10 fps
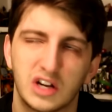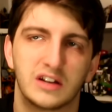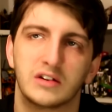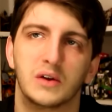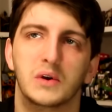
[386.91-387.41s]
I
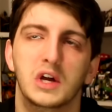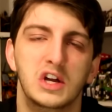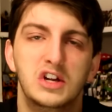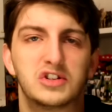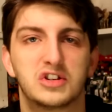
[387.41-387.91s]
don't know,
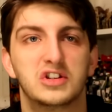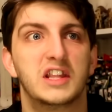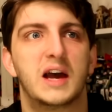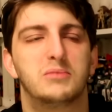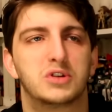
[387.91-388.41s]
just under
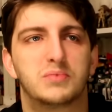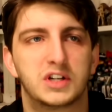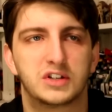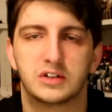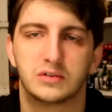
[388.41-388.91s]
that much
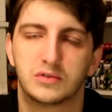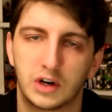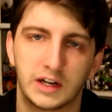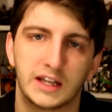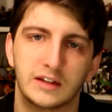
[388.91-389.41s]
pressure to
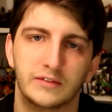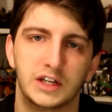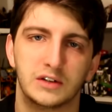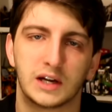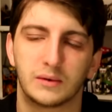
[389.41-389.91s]
try and get the
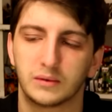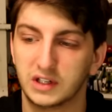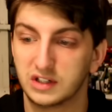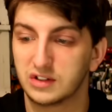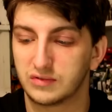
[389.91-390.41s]
videos out,
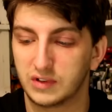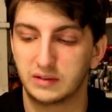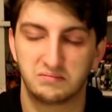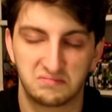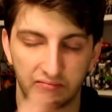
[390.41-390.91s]
and it doesn't
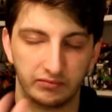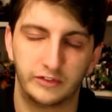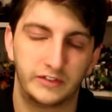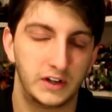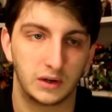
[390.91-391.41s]
really
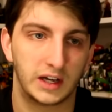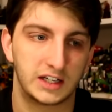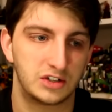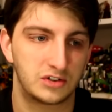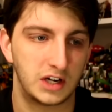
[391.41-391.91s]
feel like
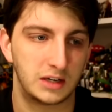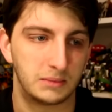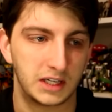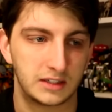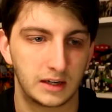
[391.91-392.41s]
it's straining
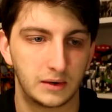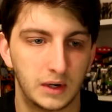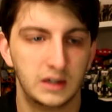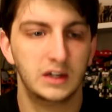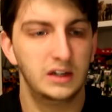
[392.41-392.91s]
me. So
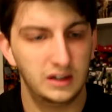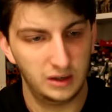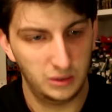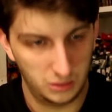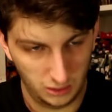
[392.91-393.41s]

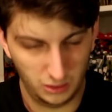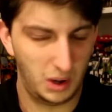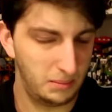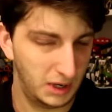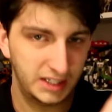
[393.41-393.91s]

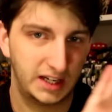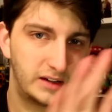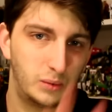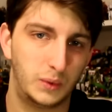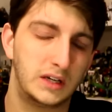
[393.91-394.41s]
I might
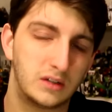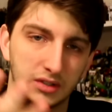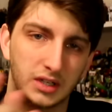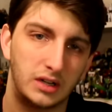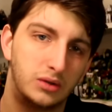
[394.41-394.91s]
take a week or
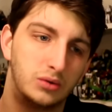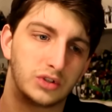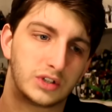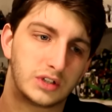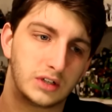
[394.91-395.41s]
so,
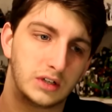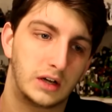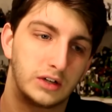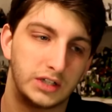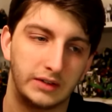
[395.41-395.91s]
just to,
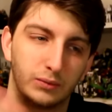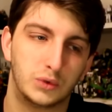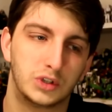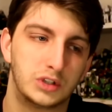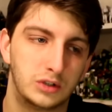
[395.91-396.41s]
because I
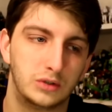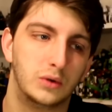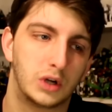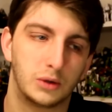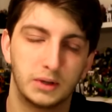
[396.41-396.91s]
want to
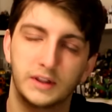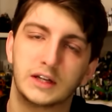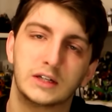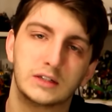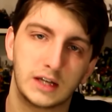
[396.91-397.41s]
do a couple of
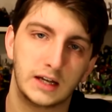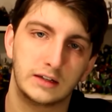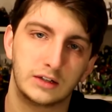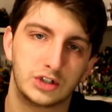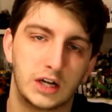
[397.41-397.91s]
things to
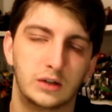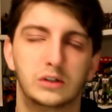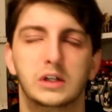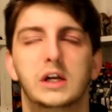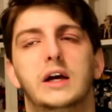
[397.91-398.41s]
edit the channel.